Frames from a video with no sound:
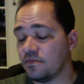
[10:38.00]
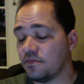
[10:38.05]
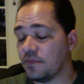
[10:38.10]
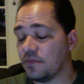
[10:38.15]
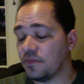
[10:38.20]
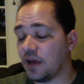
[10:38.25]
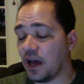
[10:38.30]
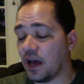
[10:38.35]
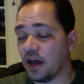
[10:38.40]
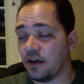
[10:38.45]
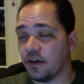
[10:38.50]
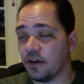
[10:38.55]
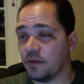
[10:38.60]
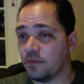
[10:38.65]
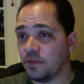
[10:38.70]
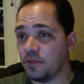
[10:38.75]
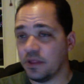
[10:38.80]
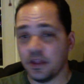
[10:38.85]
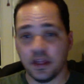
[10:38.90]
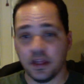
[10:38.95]
I
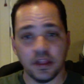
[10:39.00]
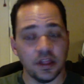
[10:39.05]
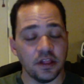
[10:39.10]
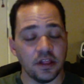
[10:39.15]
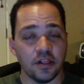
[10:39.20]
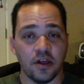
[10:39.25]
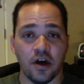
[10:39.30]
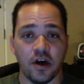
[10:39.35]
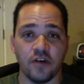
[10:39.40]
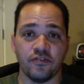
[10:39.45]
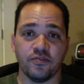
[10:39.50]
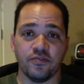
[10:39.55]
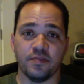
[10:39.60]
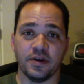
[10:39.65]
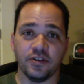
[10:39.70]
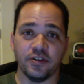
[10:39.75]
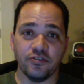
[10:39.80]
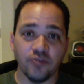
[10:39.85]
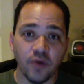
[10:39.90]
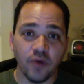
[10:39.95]
completely lost my
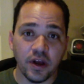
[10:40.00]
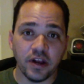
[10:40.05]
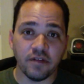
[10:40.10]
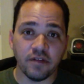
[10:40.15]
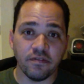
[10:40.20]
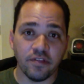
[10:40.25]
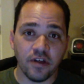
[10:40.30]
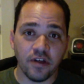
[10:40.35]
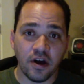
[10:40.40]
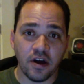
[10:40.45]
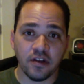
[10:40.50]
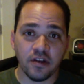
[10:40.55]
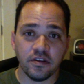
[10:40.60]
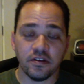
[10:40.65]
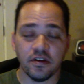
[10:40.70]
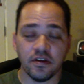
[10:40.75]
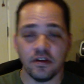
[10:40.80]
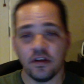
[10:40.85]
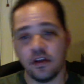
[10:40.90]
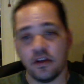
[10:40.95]
train of thought.
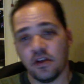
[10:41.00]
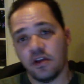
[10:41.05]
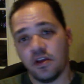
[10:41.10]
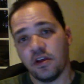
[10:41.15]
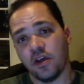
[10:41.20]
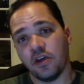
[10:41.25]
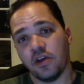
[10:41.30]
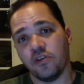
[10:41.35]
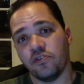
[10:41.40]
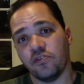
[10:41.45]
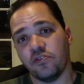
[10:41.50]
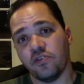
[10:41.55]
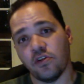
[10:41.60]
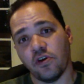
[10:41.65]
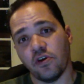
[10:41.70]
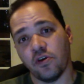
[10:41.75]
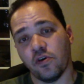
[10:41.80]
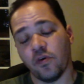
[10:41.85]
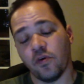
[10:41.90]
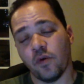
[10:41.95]

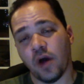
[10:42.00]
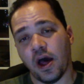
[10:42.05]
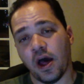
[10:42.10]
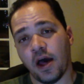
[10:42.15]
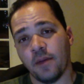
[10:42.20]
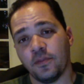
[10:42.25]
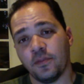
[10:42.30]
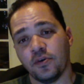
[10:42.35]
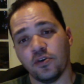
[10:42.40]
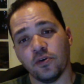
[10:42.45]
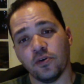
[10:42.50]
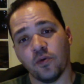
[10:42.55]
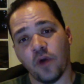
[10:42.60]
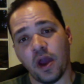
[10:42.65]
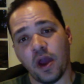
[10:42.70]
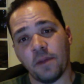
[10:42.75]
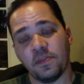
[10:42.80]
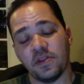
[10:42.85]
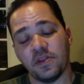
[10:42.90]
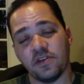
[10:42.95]
So I'm going to
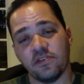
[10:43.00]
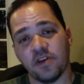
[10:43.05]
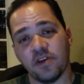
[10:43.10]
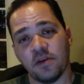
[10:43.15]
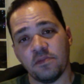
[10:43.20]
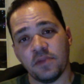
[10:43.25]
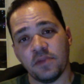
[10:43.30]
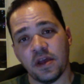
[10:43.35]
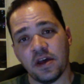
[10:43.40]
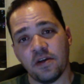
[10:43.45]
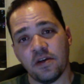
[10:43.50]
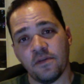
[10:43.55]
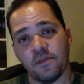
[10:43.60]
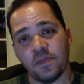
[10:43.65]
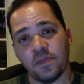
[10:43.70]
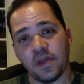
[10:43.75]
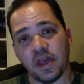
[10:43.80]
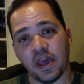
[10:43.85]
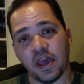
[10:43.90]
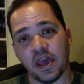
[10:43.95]
wrap this up now
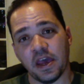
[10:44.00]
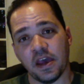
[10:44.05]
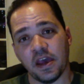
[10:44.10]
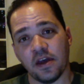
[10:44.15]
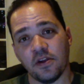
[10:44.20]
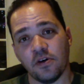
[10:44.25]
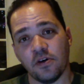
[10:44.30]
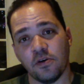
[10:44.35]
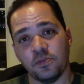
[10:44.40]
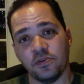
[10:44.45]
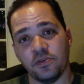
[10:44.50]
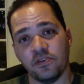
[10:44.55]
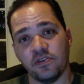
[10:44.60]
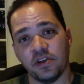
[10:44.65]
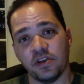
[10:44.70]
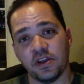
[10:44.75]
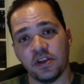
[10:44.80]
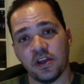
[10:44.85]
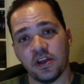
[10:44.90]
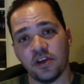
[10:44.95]
and hope to see you
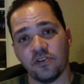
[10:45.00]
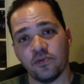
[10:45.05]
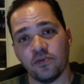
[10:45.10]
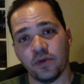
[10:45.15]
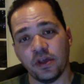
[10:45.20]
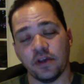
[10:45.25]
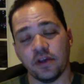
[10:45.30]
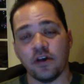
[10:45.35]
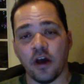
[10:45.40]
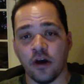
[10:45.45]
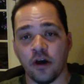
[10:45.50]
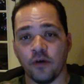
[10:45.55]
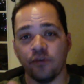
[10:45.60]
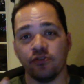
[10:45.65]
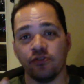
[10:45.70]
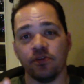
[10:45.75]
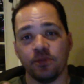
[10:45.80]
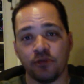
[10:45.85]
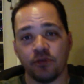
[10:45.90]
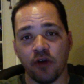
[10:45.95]
next week. Oh,
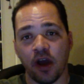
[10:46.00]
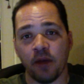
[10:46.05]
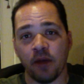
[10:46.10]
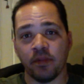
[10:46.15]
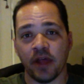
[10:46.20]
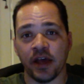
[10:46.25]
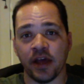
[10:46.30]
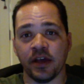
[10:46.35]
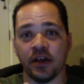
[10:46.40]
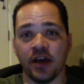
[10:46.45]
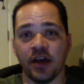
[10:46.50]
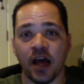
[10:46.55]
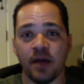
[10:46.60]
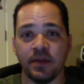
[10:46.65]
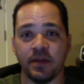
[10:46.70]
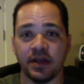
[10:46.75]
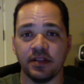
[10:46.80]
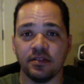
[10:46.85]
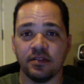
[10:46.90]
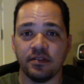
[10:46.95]
subscribe, like, and
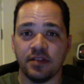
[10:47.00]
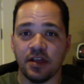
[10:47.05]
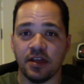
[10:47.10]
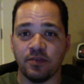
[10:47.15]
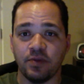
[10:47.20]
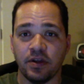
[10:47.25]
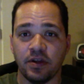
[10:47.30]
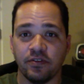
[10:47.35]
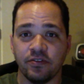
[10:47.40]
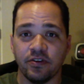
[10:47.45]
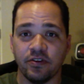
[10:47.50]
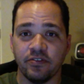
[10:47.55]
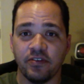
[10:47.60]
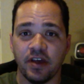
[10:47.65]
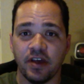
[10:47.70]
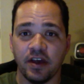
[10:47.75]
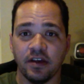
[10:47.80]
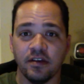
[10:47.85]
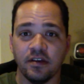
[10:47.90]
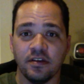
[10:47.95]
comment. That's what I was going to say.
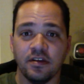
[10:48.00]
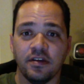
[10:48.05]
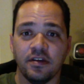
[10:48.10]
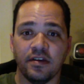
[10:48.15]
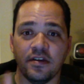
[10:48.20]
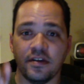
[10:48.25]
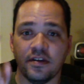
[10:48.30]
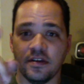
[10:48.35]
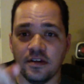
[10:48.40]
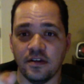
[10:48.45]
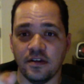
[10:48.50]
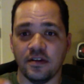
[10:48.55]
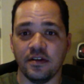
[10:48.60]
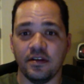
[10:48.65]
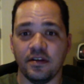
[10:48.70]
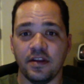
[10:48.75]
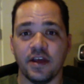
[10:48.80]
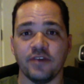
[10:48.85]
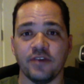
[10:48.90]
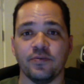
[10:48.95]

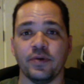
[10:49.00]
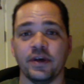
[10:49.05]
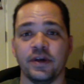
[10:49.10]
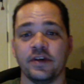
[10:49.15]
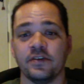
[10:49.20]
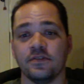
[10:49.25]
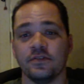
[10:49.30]
Next week.